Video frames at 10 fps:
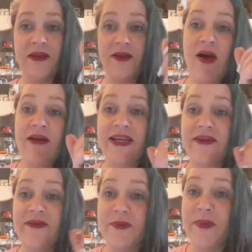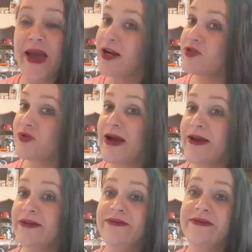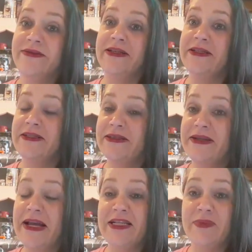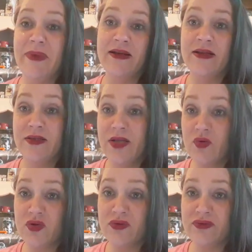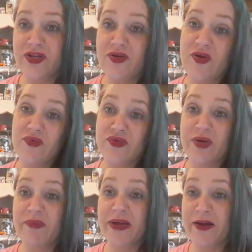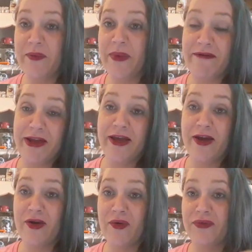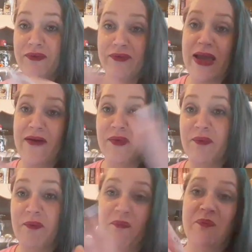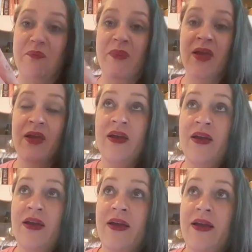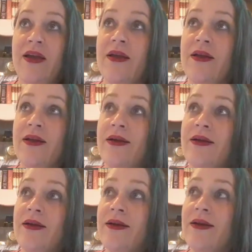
You're gonna have to give him some act right because he's being unsocial. You're gonna jump in on my video and have. Don't make me start self promoting.